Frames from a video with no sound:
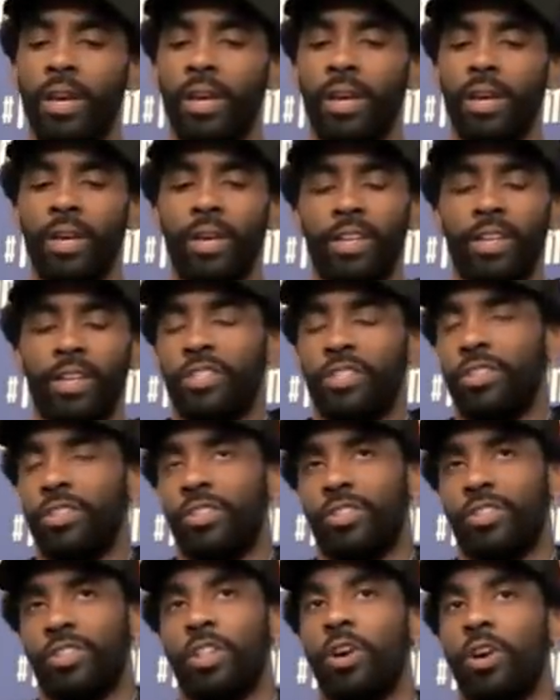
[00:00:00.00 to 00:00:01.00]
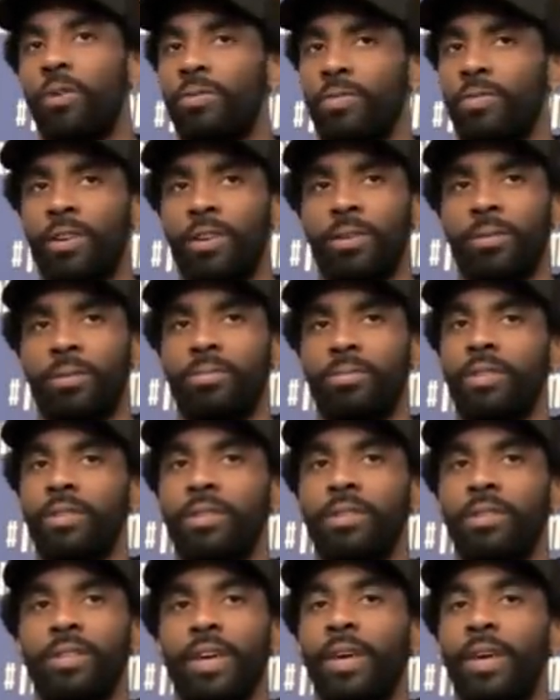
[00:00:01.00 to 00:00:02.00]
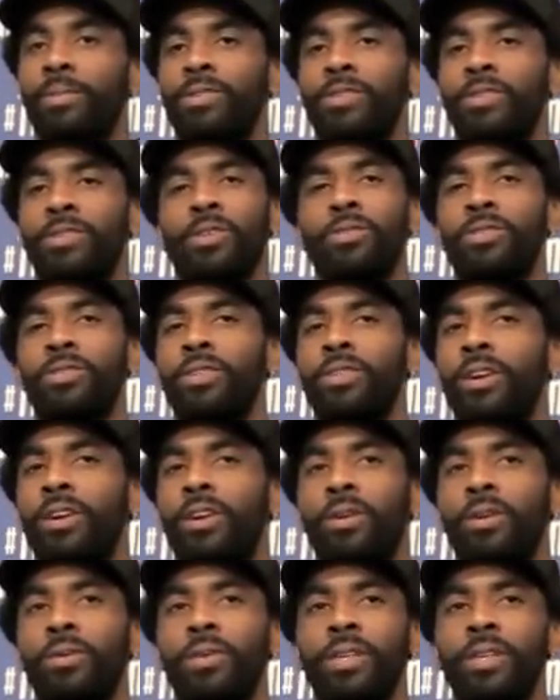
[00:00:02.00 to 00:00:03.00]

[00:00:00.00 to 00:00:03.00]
it's just slow for him. The game is so slow.